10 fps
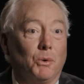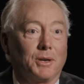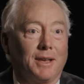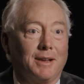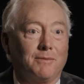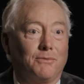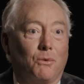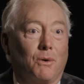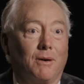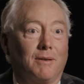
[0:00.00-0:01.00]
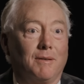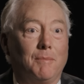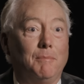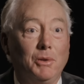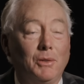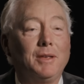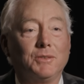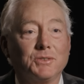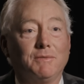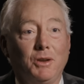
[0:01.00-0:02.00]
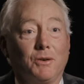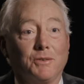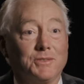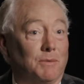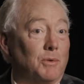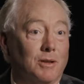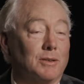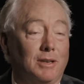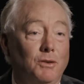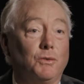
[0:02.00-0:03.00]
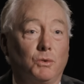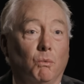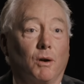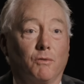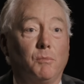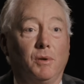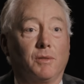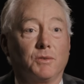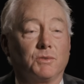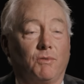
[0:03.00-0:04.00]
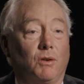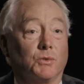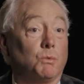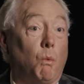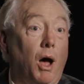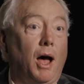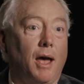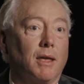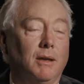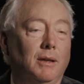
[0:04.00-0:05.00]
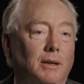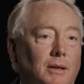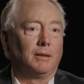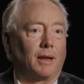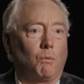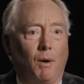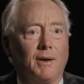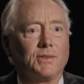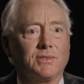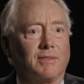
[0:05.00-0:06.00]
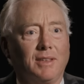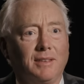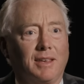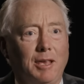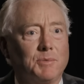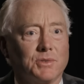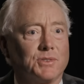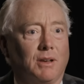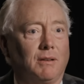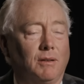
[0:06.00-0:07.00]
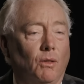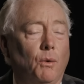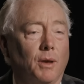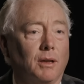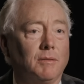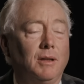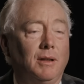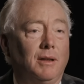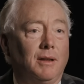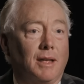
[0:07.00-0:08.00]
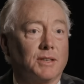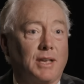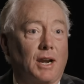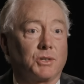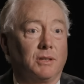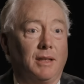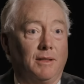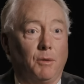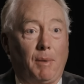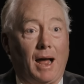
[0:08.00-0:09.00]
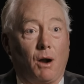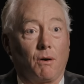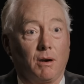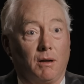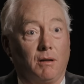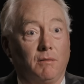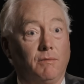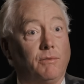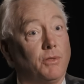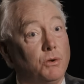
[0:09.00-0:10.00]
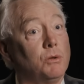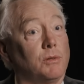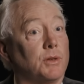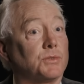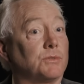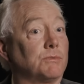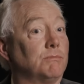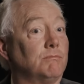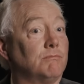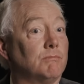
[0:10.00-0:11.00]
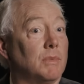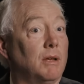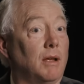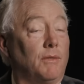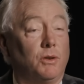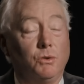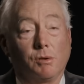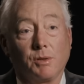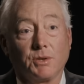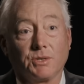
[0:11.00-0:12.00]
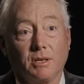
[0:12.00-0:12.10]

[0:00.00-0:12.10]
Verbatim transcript: working for billions of years and will continue to work for billions of years. Why? Like, where's the thing that keeps the sun glowing? It's actually in the power of the nucleus, and the nucleus